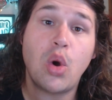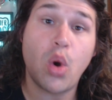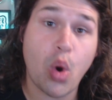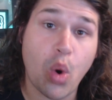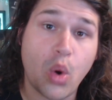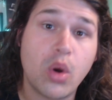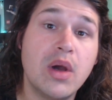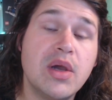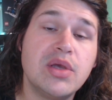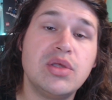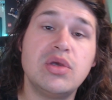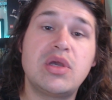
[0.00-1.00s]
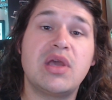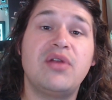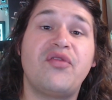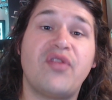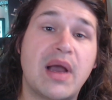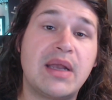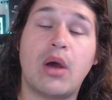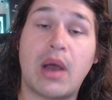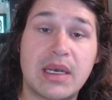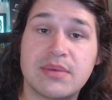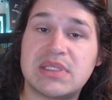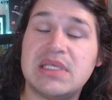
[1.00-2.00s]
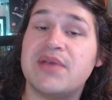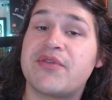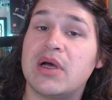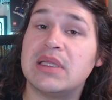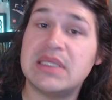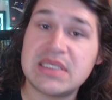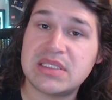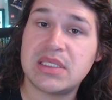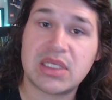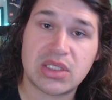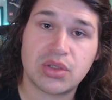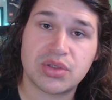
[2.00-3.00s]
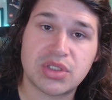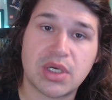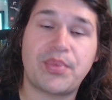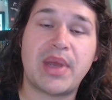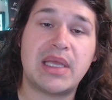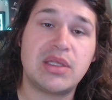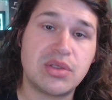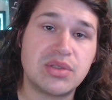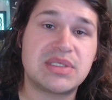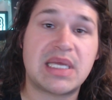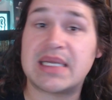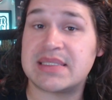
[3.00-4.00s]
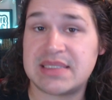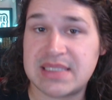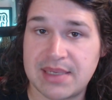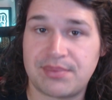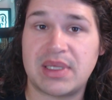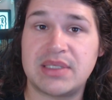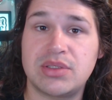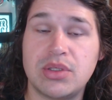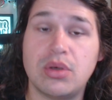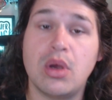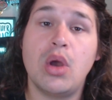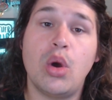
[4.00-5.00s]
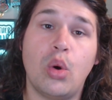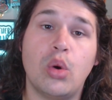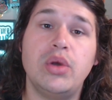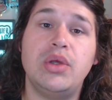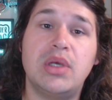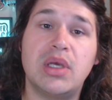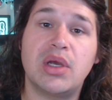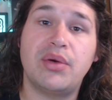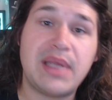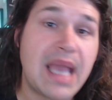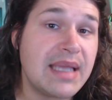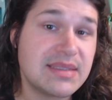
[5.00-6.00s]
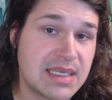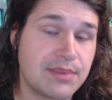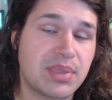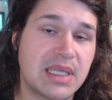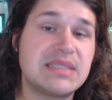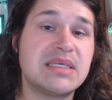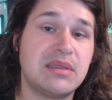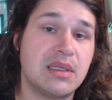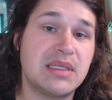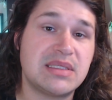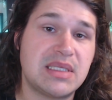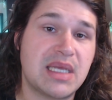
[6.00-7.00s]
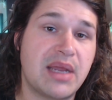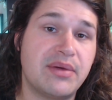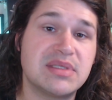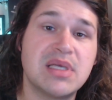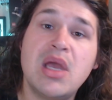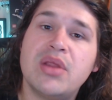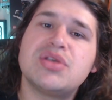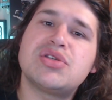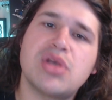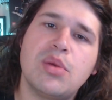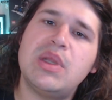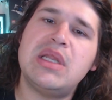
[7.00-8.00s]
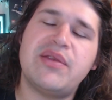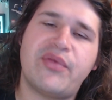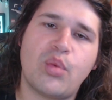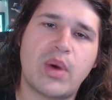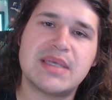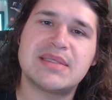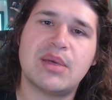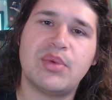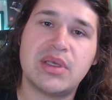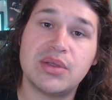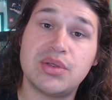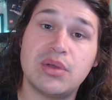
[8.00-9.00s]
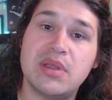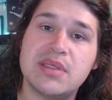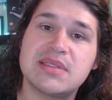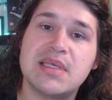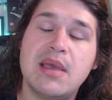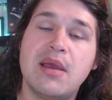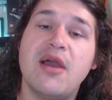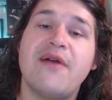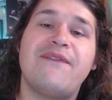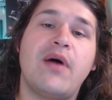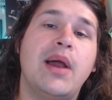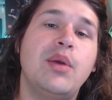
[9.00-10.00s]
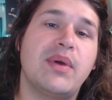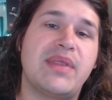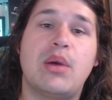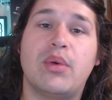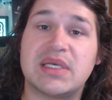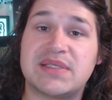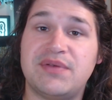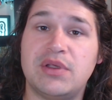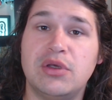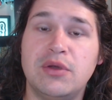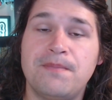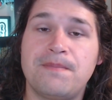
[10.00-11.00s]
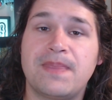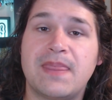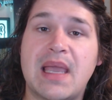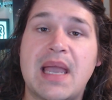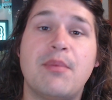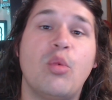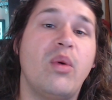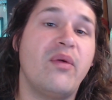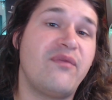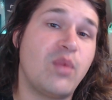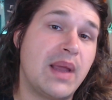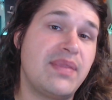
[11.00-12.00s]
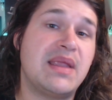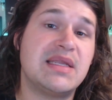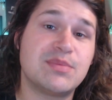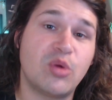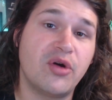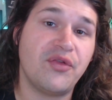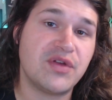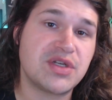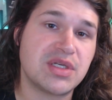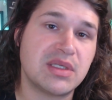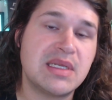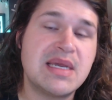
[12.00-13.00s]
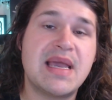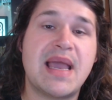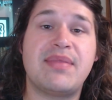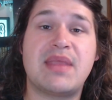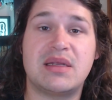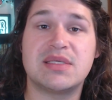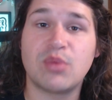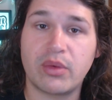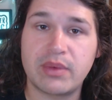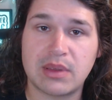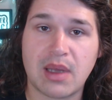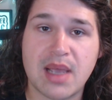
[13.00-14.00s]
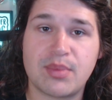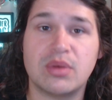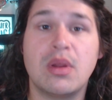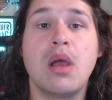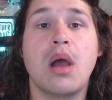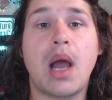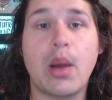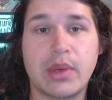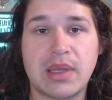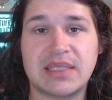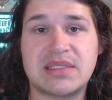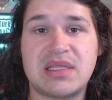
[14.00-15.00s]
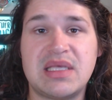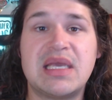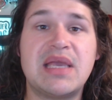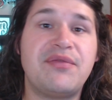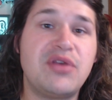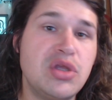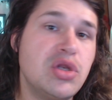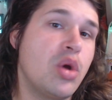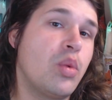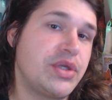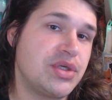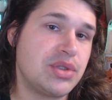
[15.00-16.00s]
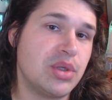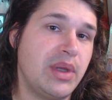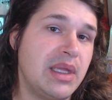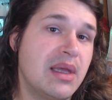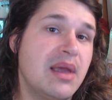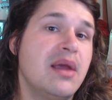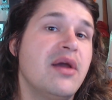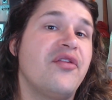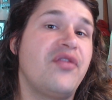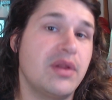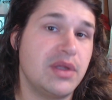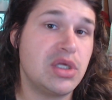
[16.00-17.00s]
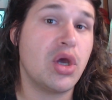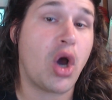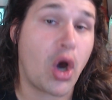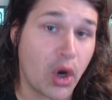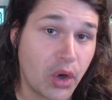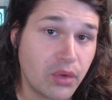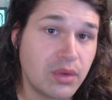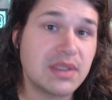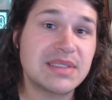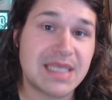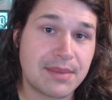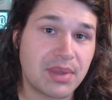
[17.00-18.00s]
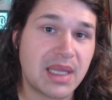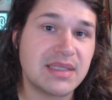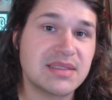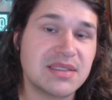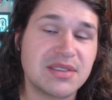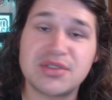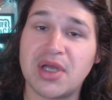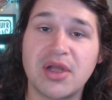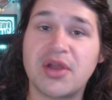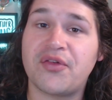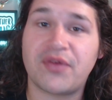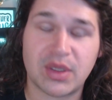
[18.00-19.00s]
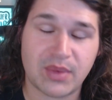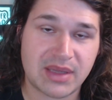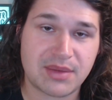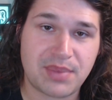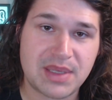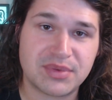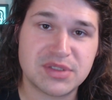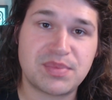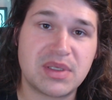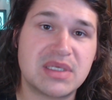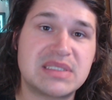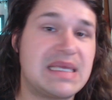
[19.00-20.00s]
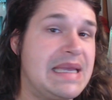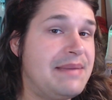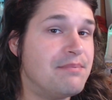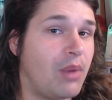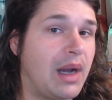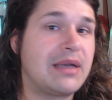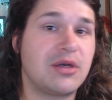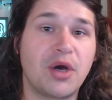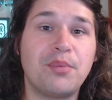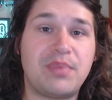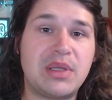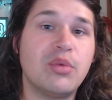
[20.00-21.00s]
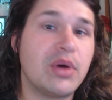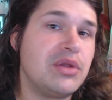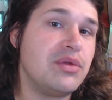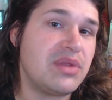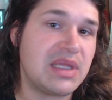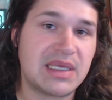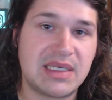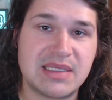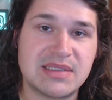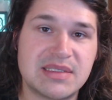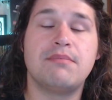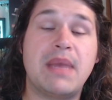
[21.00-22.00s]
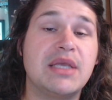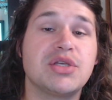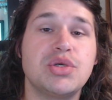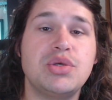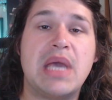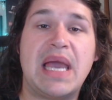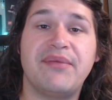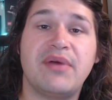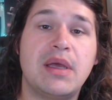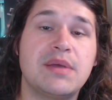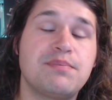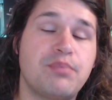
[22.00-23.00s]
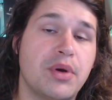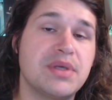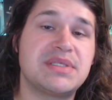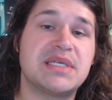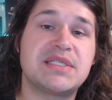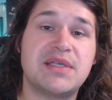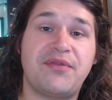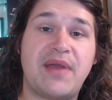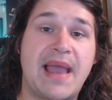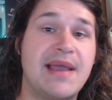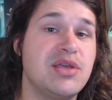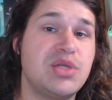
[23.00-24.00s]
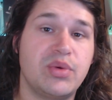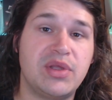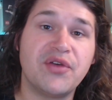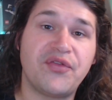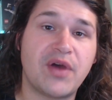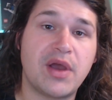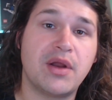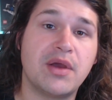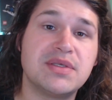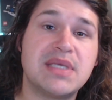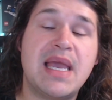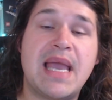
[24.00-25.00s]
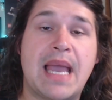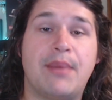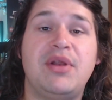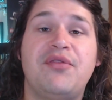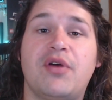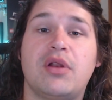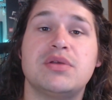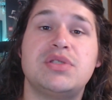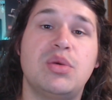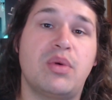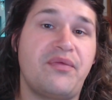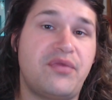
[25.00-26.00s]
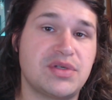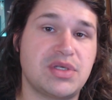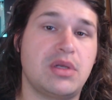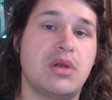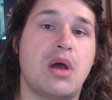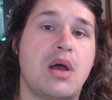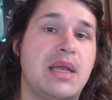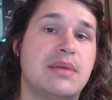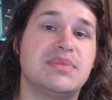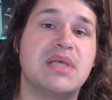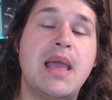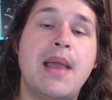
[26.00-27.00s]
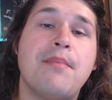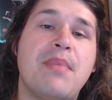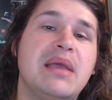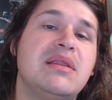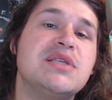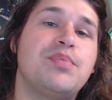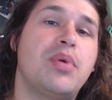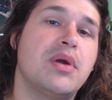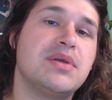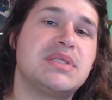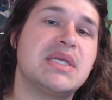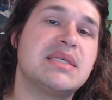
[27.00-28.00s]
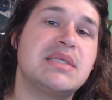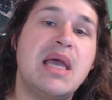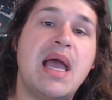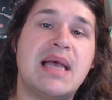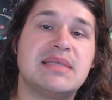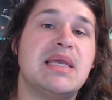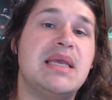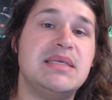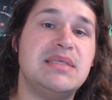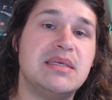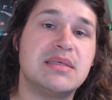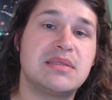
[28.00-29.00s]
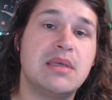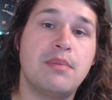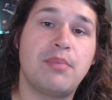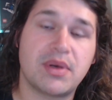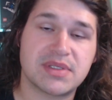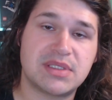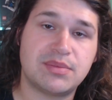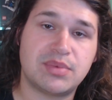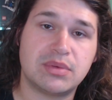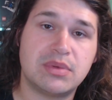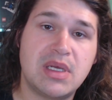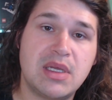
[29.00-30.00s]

or you can find items that you've got listed in your shop and use that as a template too, or you can create templates in the listing areas. There's so many different ways that we can do this. Find one that works for you and one that is more efficient and that is more reliable. I would like to think if you know what you're doing, follow your own templates. Don't go follow other people's because it might not be what you think it is. Make sure you have a process for how you're doing your photos. How many photos do you want for certain items? Make this process as easy as possible.